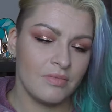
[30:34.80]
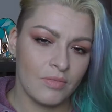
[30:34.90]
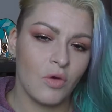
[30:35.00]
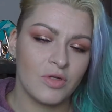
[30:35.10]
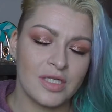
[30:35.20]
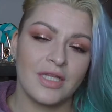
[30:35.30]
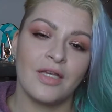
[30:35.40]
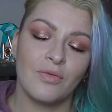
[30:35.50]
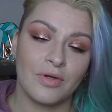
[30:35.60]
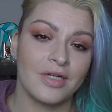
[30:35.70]

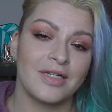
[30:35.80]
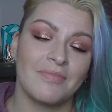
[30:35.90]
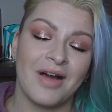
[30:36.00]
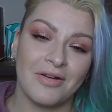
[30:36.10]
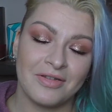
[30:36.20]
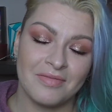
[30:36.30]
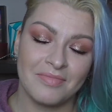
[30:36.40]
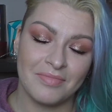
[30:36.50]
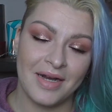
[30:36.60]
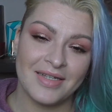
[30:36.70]
Mostly we're gonna
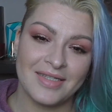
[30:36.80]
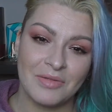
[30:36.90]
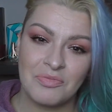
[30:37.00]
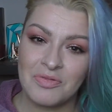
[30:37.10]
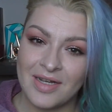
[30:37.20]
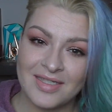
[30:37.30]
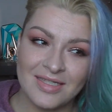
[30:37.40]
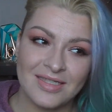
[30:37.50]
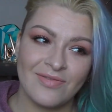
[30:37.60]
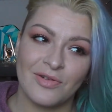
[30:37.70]
buy some
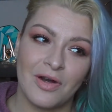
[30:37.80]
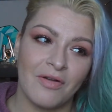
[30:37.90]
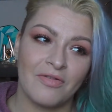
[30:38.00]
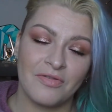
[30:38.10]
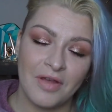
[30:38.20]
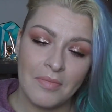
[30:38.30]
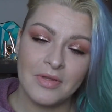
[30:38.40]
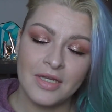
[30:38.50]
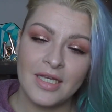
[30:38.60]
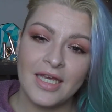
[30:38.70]
presents for our
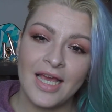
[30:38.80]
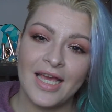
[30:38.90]
family,